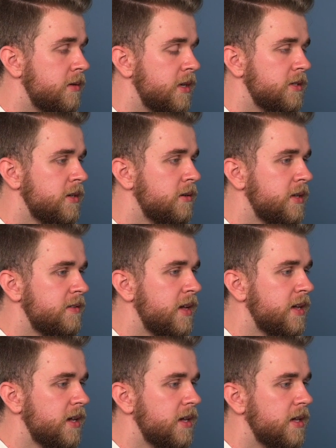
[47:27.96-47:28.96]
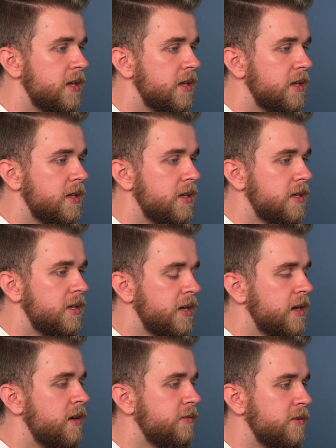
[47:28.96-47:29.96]
So it's like
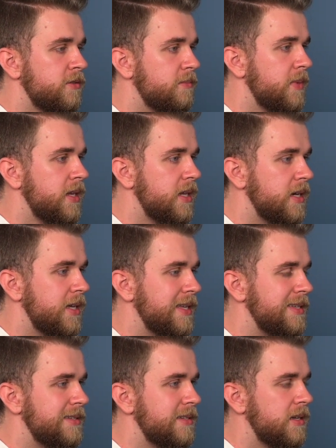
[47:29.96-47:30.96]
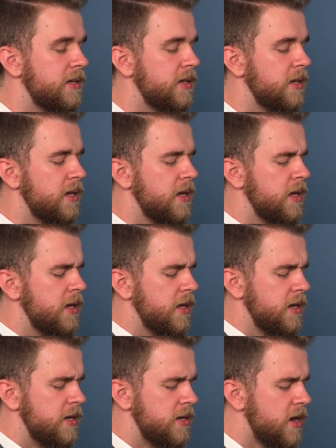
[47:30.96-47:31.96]
getting off social media is
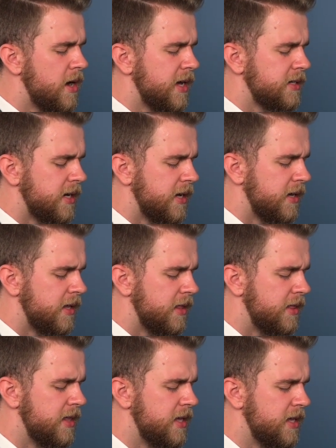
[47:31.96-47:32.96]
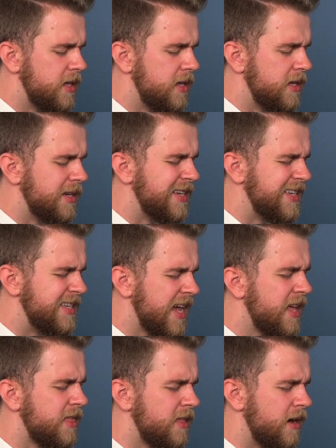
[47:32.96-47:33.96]
not the
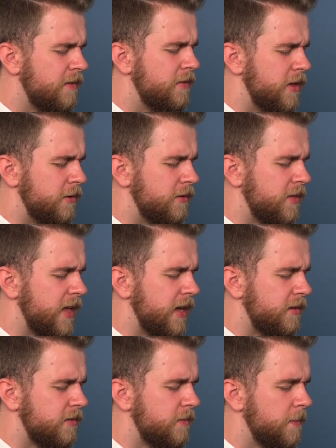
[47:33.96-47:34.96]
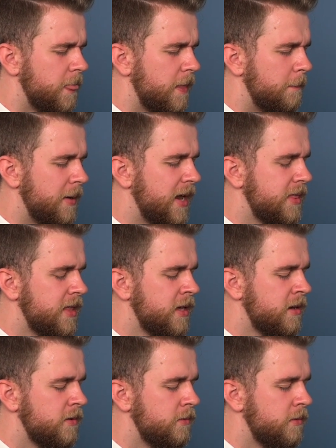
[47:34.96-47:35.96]
death of those things. But I
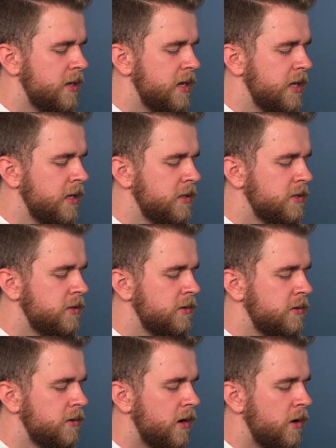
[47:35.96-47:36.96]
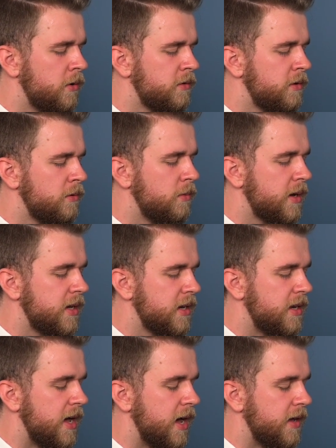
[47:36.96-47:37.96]
think we need to also
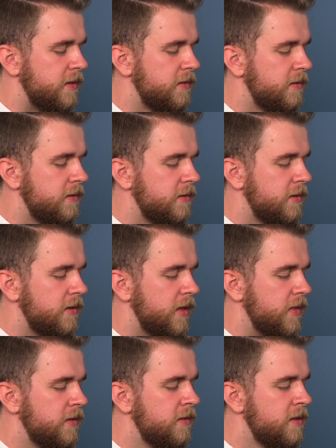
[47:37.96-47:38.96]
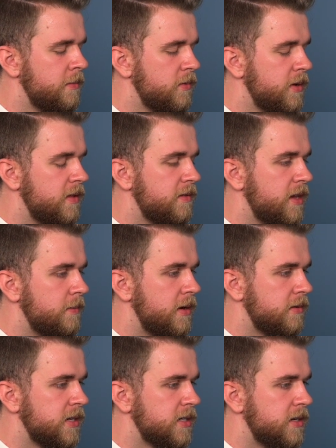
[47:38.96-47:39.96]
recognize, and this is something we can say
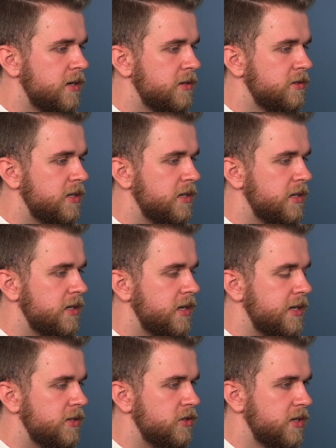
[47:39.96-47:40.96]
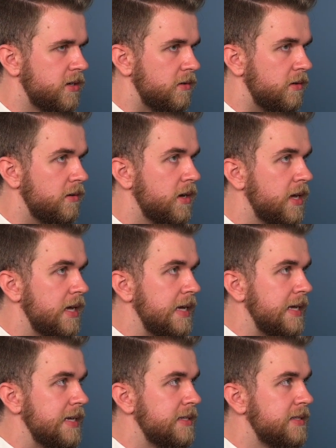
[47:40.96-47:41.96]
about technology in general,
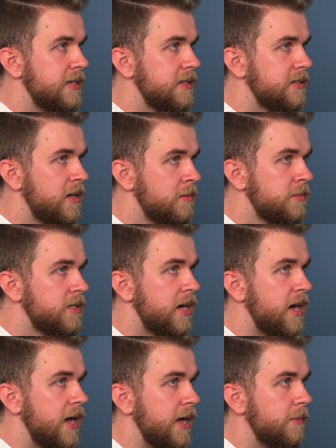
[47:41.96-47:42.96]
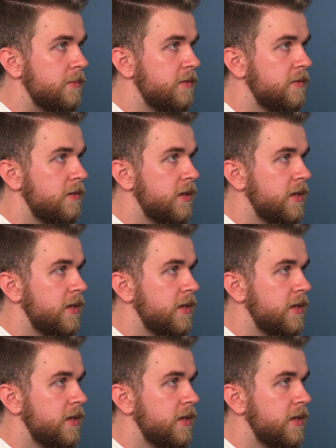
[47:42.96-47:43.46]
is that sometimes